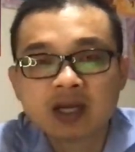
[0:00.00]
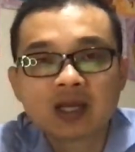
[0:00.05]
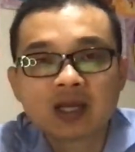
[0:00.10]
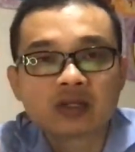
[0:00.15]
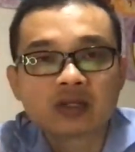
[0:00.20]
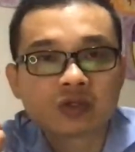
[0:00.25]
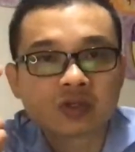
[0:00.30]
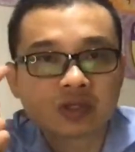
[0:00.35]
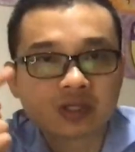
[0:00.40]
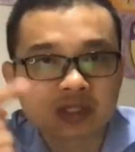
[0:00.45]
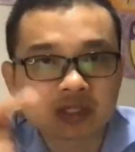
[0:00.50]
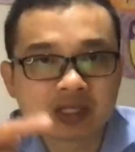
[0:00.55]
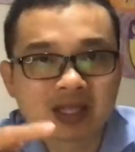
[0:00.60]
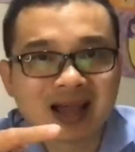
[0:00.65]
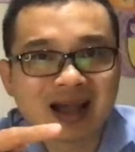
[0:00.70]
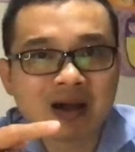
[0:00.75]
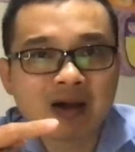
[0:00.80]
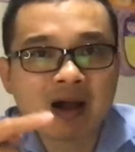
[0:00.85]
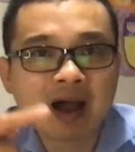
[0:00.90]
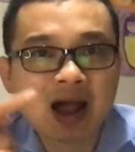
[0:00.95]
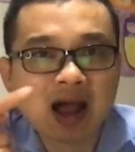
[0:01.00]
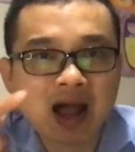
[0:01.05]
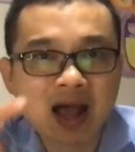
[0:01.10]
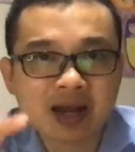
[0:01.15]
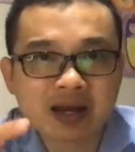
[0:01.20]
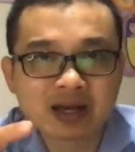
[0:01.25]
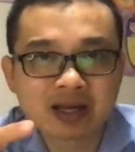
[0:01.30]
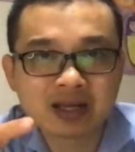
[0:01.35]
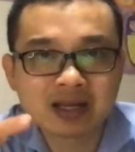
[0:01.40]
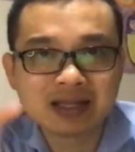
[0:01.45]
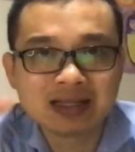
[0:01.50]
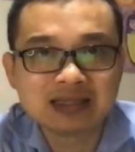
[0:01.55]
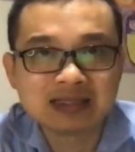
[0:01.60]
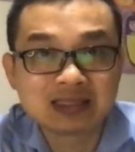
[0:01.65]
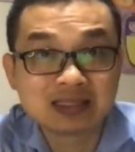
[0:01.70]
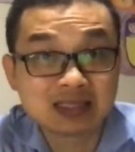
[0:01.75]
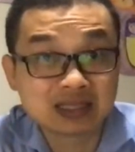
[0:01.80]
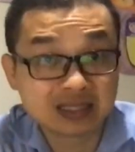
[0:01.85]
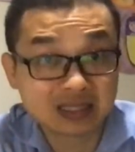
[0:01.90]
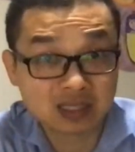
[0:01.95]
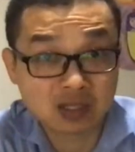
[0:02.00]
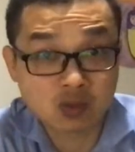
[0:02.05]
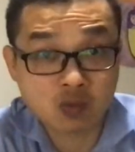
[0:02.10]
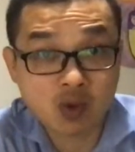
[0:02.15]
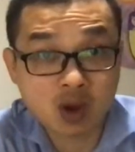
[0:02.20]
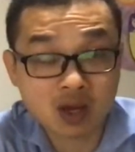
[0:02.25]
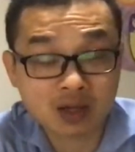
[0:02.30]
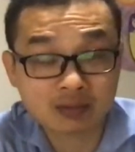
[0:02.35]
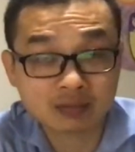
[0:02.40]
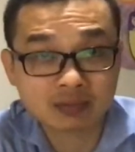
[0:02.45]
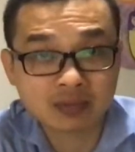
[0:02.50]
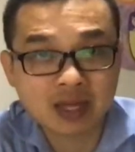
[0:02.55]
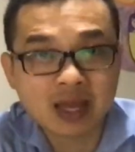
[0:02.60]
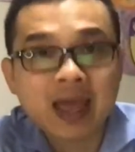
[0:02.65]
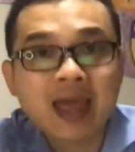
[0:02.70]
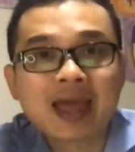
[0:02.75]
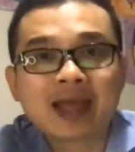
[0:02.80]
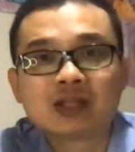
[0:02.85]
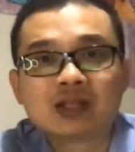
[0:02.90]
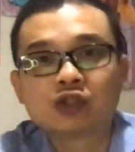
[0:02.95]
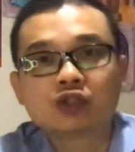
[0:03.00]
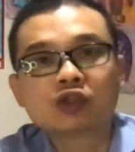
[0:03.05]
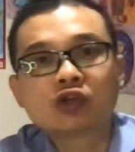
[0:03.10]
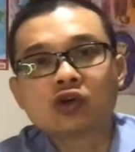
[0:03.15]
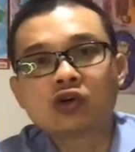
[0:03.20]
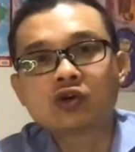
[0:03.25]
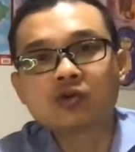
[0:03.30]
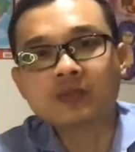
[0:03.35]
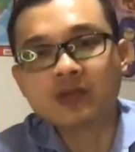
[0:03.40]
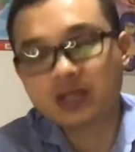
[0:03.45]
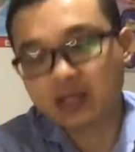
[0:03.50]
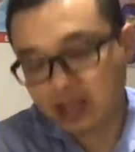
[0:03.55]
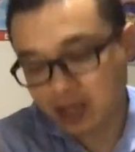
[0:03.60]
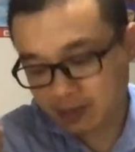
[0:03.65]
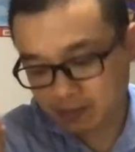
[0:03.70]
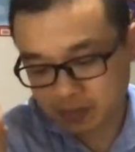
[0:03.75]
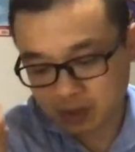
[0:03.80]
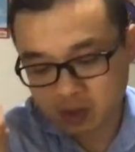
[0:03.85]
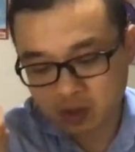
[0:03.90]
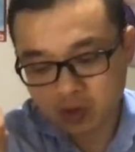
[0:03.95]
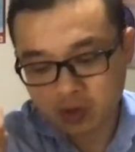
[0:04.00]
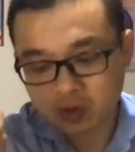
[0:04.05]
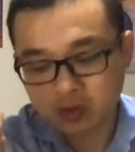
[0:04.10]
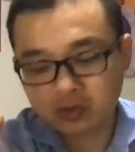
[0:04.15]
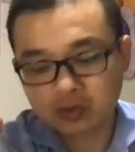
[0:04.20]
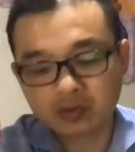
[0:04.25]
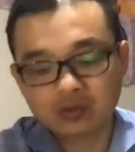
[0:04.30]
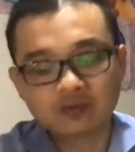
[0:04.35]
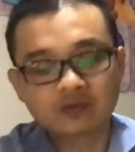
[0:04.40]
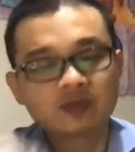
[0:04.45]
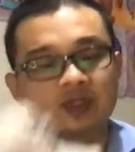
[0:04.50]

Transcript: She is now 161. And she told me that because of